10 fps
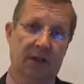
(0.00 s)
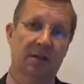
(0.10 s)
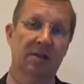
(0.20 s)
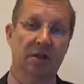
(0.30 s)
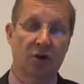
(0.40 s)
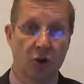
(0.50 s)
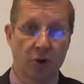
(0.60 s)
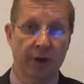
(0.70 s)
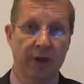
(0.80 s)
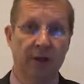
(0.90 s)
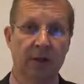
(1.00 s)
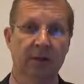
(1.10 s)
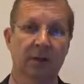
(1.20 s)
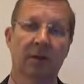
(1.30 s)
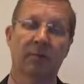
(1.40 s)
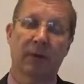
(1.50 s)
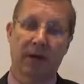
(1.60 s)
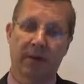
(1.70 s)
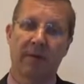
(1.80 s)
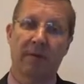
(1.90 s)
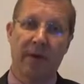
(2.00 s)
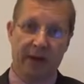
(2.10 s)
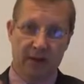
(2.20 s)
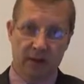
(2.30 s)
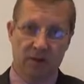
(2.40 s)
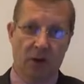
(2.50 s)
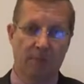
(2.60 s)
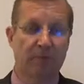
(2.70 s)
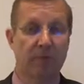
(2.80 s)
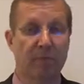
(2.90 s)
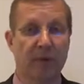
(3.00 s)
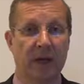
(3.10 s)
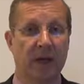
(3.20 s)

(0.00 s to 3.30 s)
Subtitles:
It's annoying, but that type of repair,